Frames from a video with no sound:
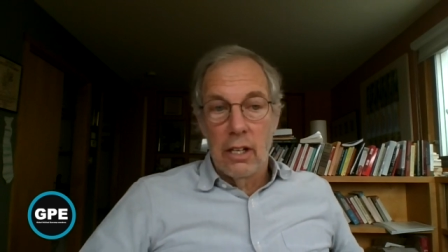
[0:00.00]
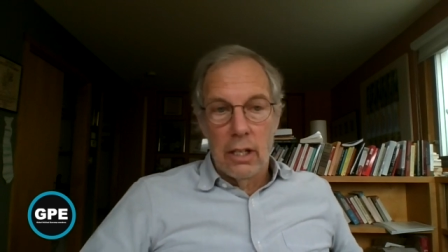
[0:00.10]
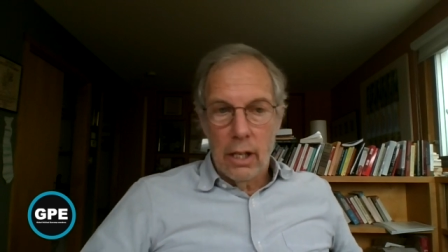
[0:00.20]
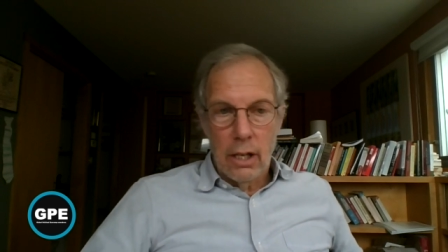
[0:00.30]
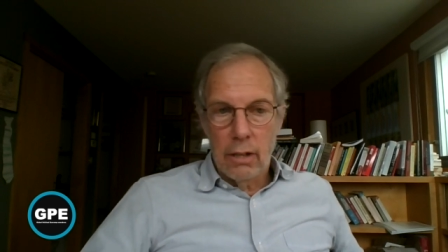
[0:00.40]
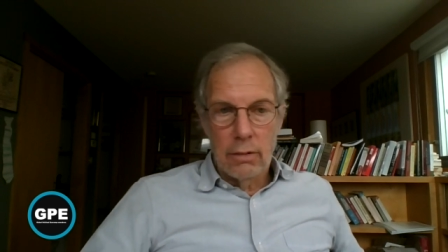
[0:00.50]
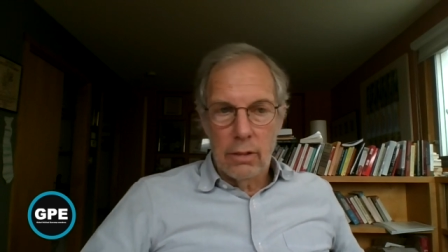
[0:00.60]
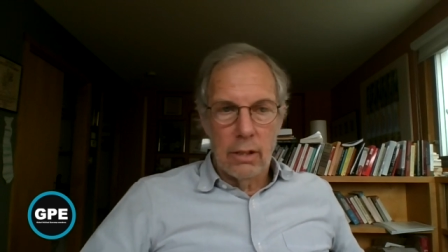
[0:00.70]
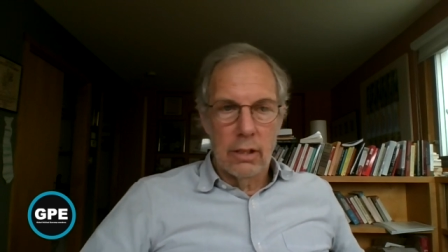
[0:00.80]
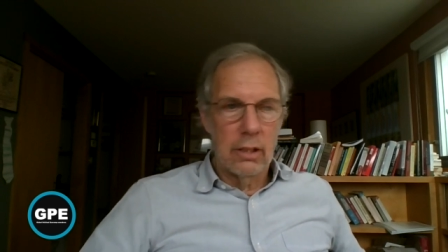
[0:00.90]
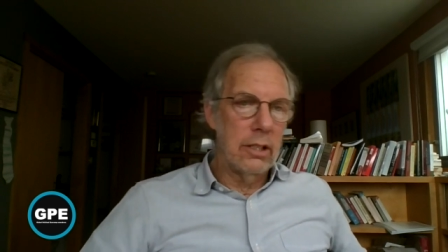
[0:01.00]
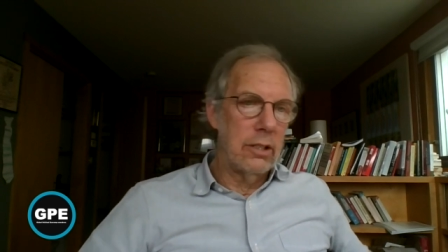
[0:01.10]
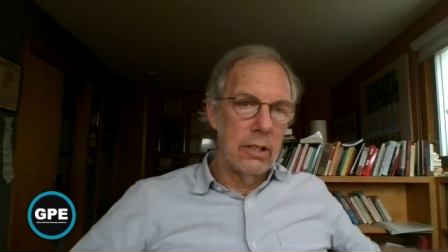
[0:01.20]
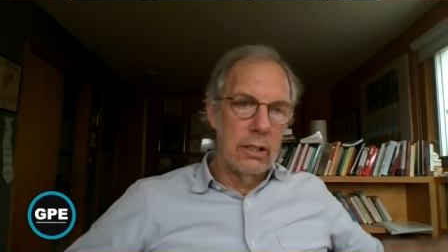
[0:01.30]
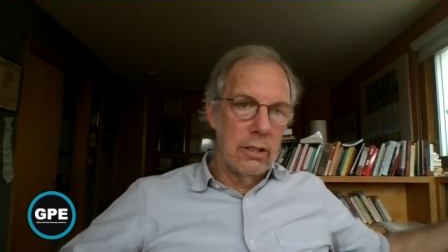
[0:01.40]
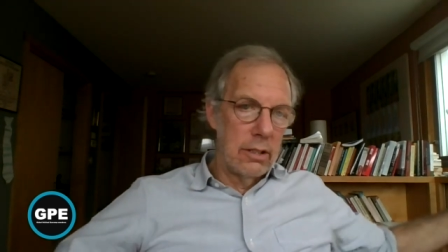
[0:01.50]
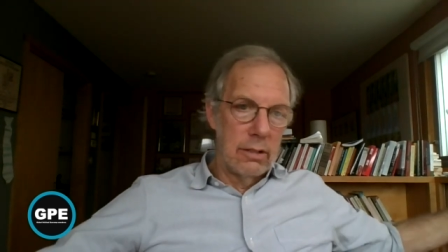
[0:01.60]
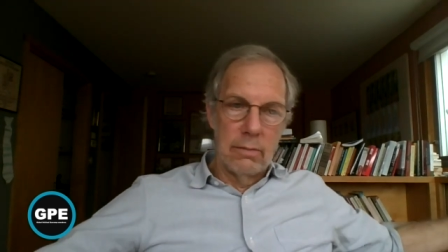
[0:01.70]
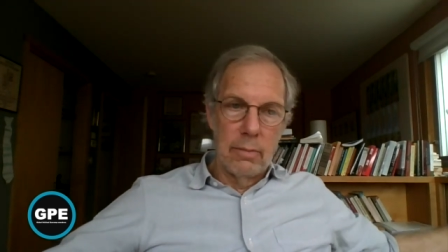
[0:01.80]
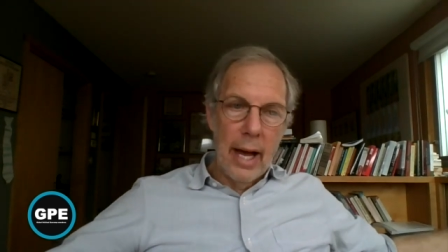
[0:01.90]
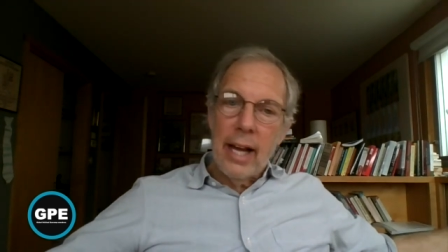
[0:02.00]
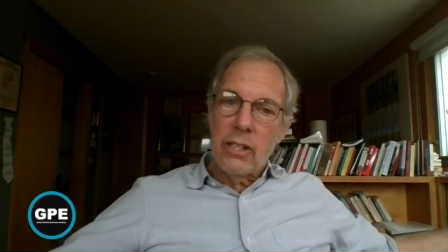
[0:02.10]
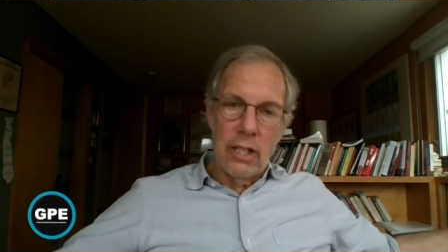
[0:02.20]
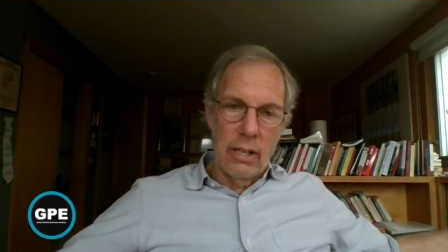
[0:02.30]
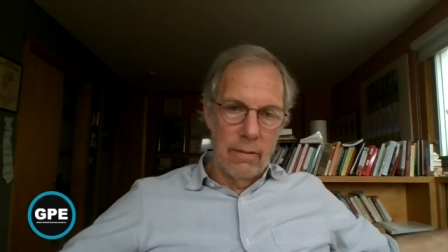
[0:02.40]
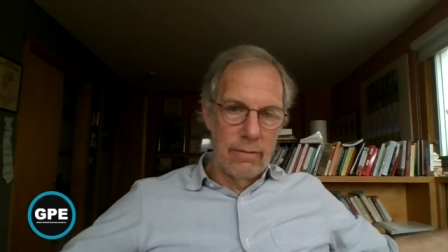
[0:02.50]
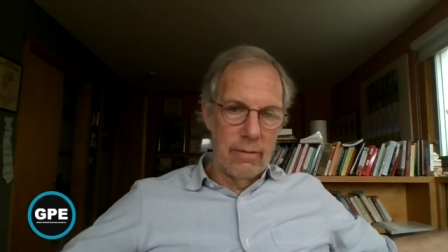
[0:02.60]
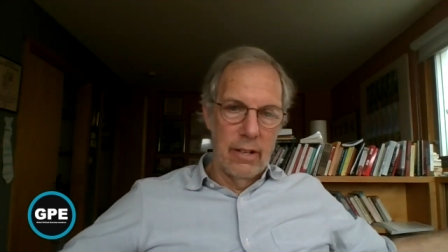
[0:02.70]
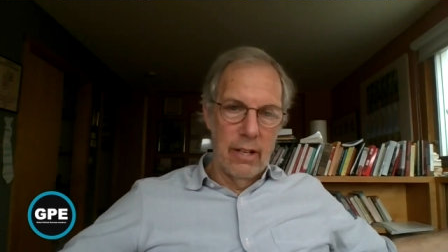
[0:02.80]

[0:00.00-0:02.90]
you know, this is massive.